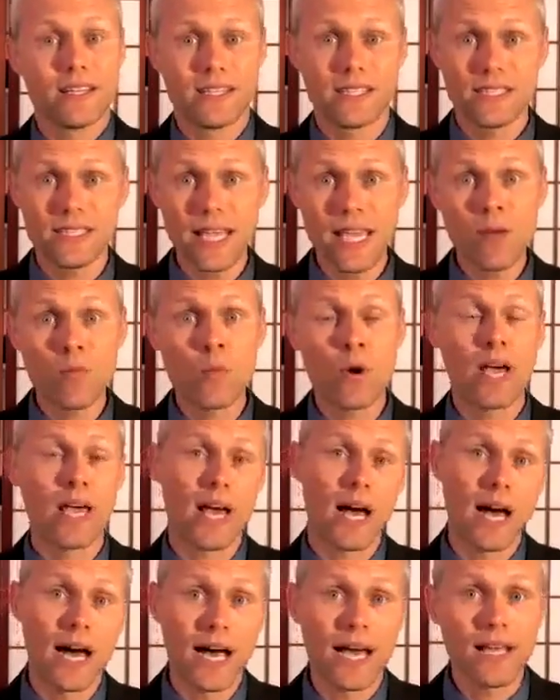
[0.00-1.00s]
the same
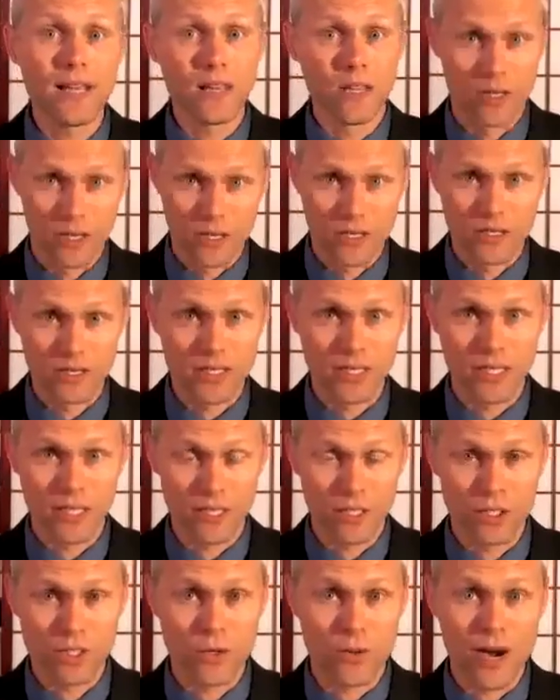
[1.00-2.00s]
way I learned
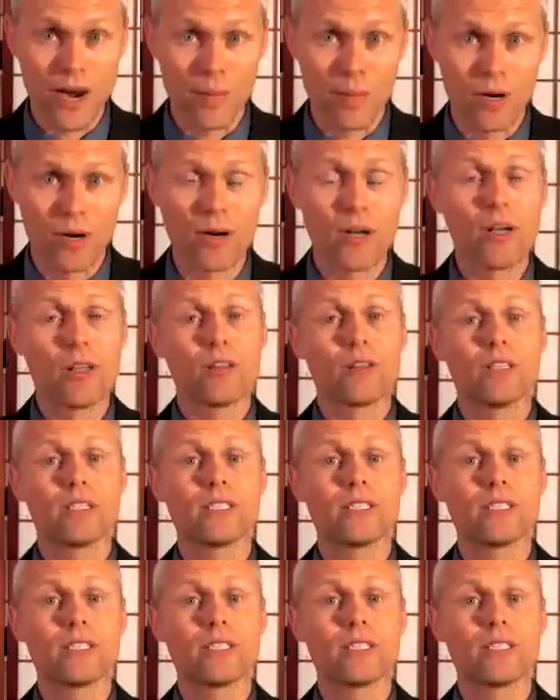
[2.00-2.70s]
English grammar,